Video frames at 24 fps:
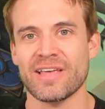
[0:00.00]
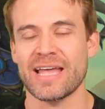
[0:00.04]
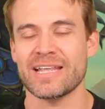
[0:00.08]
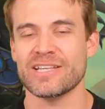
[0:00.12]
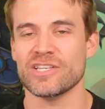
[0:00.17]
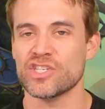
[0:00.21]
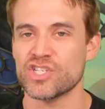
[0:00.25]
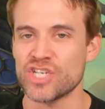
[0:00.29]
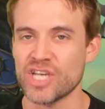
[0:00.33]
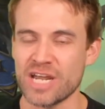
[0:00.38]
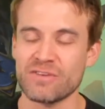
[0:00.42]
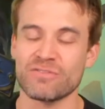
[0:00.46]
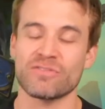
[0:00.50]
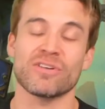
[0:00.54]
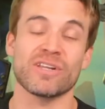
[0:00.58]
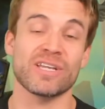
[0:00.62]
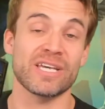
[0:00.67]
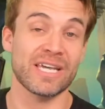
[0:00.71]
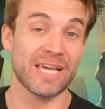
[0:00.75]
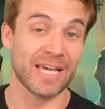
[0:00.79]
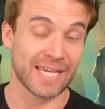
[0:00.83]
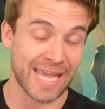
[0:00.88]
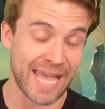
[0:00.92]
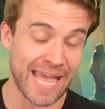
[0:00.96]
and
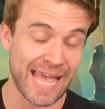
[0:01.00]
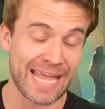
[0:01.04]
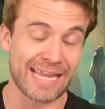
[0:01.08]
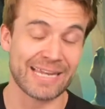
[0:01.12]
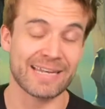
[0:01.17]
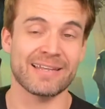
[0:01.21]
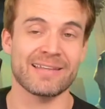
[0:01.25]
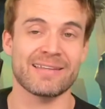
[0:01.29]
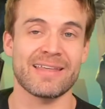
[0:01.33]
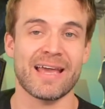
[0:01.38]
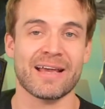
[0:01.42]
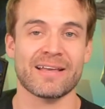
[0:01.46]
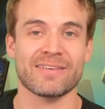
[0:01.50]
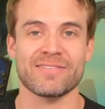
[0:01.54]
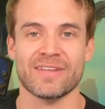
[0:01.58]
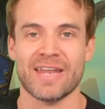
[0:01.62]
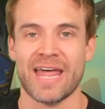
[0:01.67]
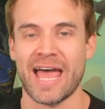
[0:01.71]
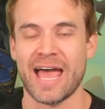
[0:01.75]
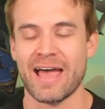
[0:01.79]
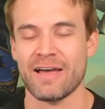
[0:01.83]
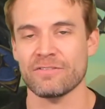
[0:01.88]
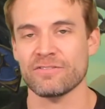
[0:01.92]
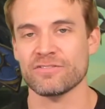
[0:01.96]
generally, again, decks that
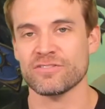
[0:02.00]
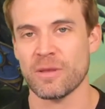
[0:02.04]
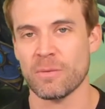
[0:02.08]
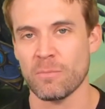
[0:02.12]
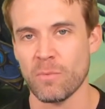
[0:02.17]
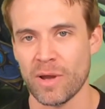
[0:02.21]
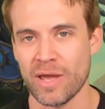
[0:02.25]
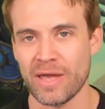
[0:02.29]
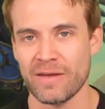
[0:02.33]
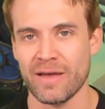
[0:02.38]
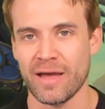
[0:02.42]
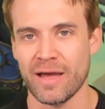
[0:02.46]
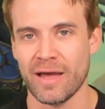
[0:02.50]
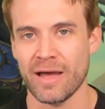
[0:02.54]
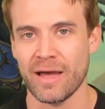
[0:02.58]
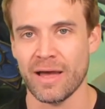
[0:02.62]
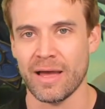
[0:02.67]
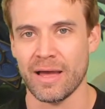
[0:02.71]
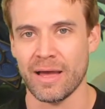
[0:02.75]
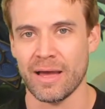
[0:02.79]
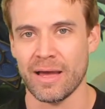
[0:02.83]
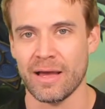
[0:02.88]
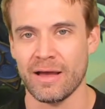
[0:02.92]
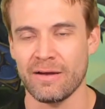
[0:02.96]
have some way
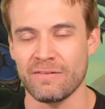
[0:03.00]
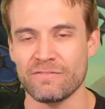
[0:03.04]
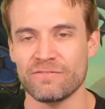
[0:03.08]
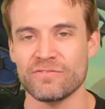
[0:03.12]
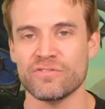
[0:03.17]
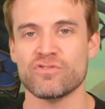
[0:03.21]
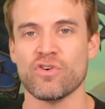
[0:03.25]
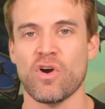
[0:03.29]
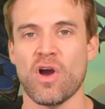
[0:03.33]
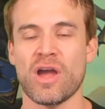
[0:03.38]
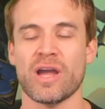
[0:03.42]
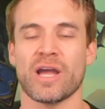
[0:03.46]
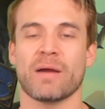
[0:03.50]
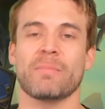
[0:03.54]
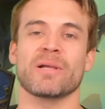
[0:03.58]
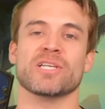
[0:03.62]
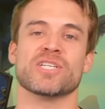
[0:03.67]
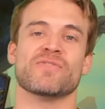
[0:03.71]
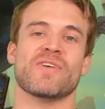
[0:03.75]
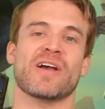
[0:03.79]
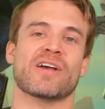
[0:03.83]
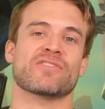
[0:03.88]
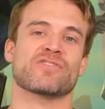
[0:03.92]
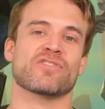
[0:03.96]
of drawing a bunch
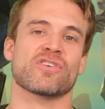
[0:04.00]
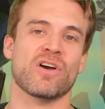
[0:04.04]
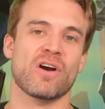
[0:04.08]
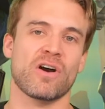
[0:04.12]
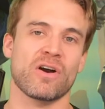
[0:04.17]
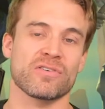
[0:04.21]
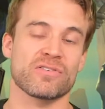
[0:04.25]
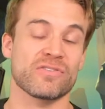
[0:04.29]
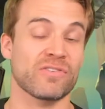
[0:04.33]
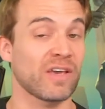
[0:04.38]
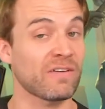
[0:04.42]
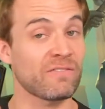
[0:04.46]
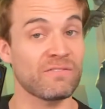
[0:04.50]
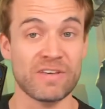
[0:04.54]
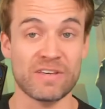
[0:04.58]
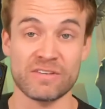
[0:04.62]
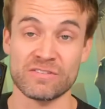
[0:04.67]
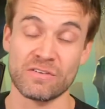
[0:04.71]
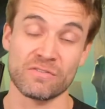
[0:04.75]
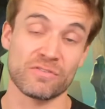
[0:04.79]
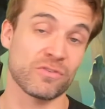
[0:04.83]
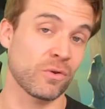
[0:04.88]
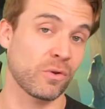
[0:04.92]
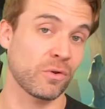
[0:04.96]
of extra cards like
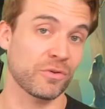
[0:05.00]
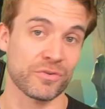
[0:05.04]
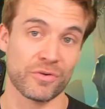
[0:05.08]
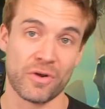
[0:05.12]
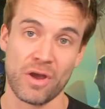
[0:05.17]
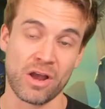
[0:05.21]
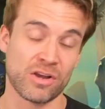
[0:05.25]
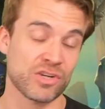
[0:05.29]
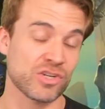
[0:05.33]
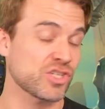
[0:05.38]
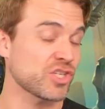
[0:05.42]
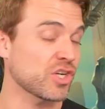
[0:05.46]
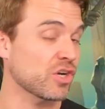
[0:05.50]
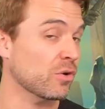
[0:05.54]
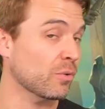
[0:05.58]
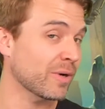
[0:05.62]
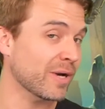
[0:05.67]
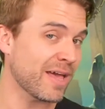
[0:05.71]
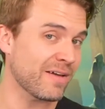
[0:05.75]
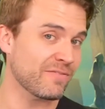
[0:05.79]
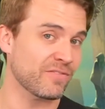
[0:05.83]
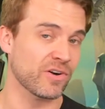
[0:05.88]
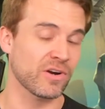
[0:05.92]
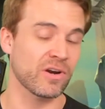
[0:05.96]
Feast of Souls or Auctioneer or
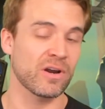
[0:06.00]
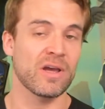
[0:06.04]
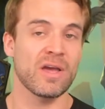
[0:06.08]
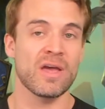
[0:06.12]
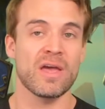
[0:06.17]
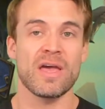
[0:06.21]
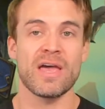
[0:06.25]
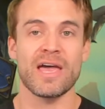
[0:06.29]
whatever,